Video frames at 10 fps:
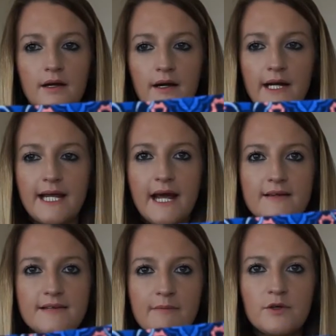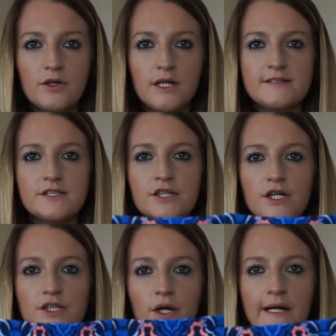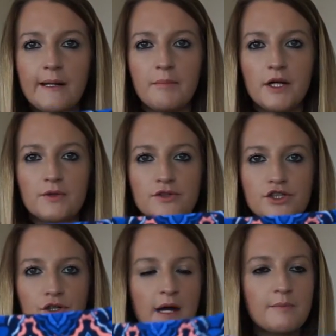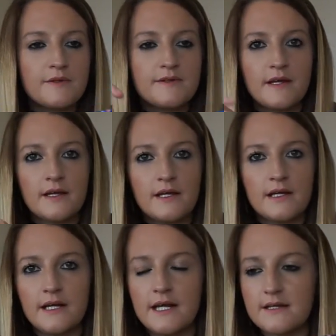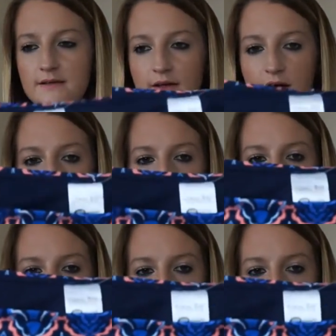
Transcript: And again, same colour, it's just got two little blue straps either side.